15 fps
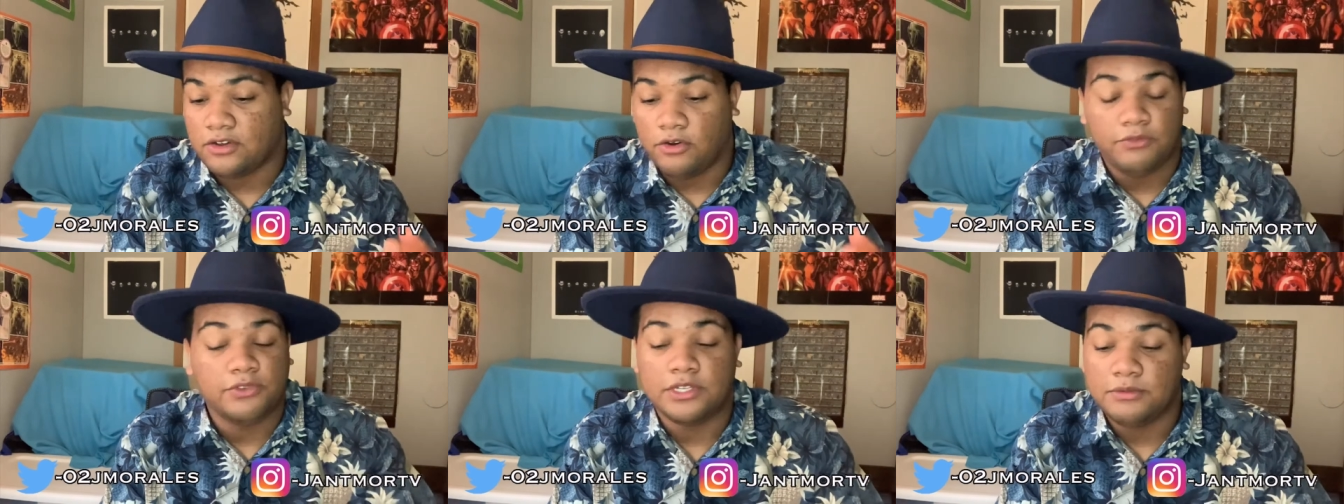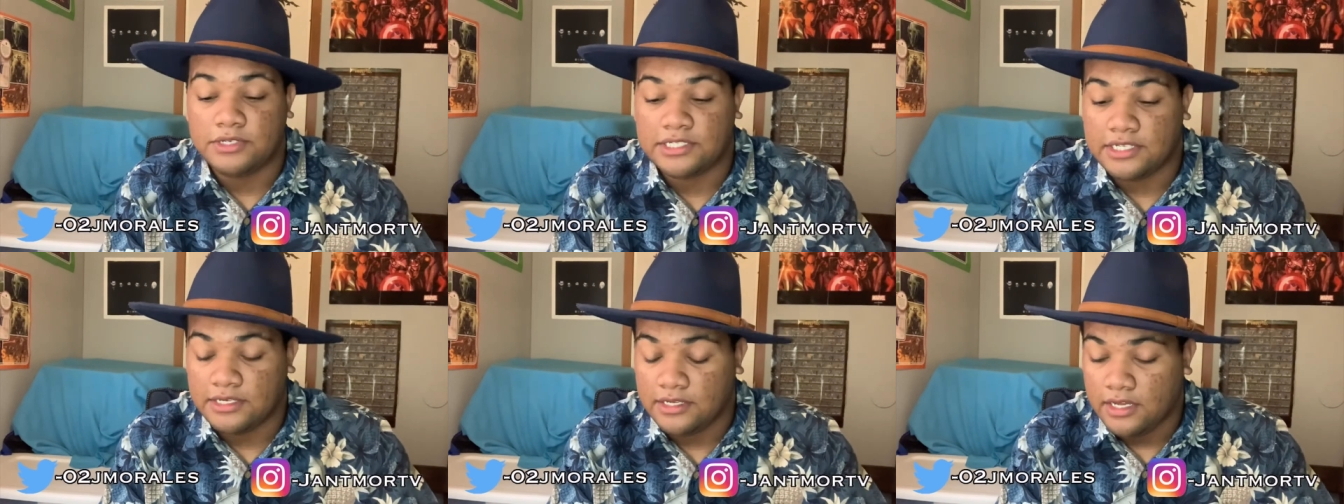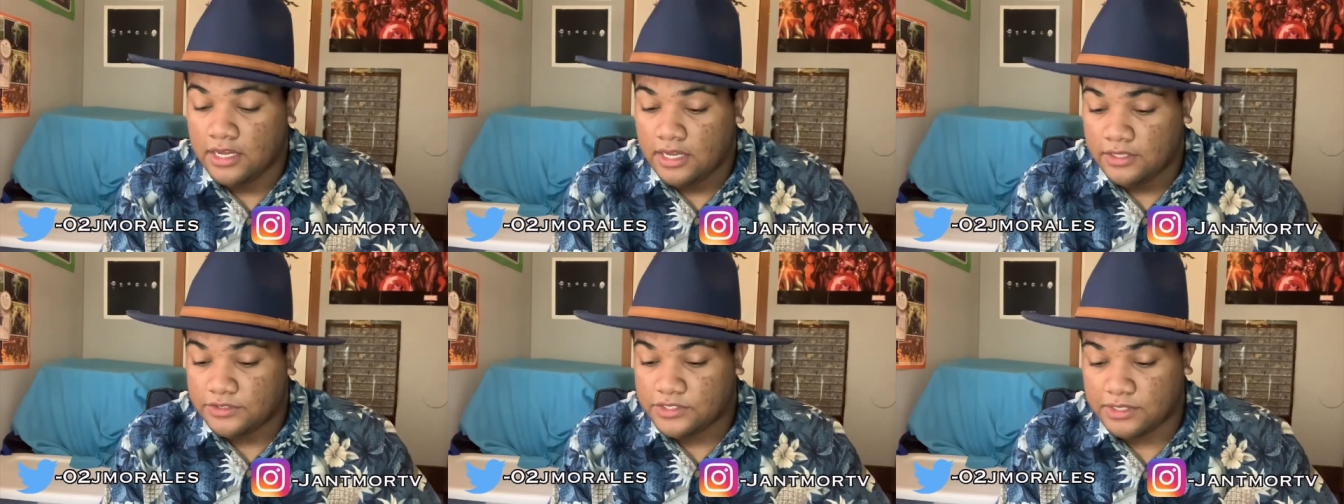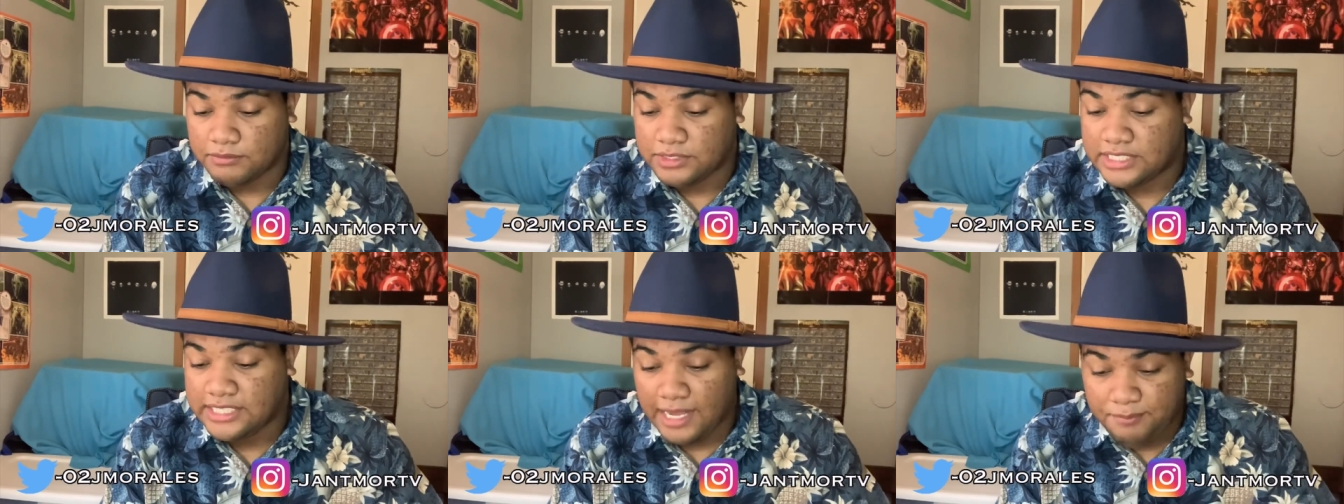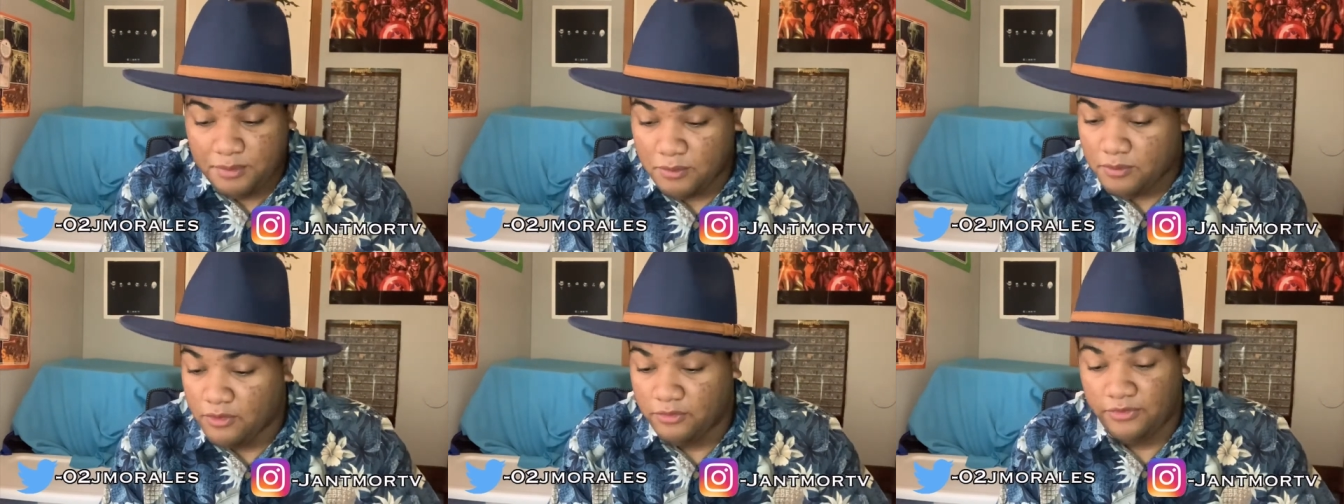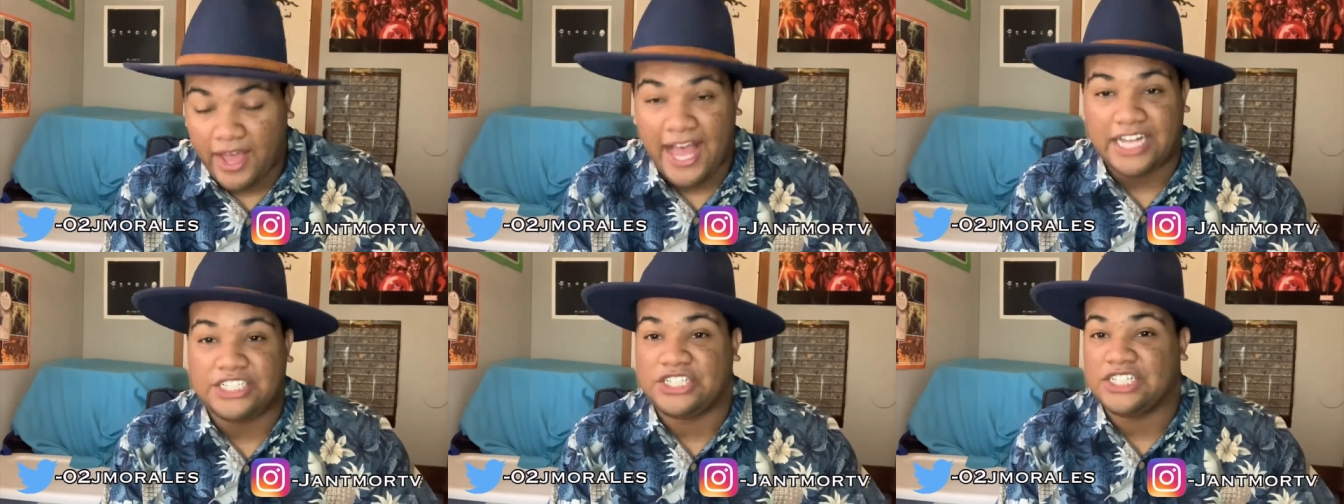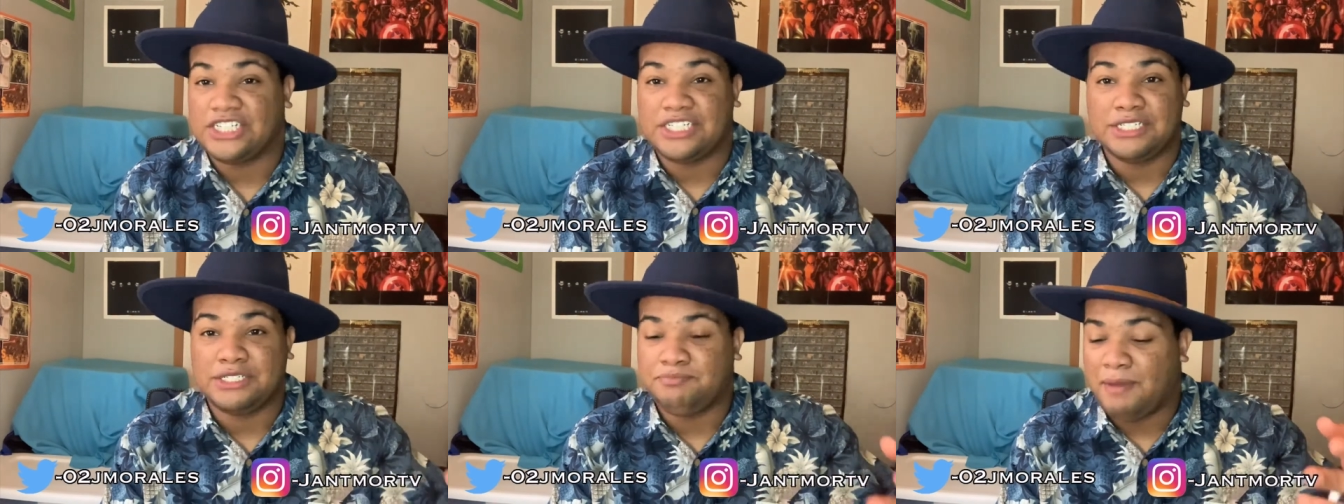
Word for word: Hopefully we see some Steppenwolf action.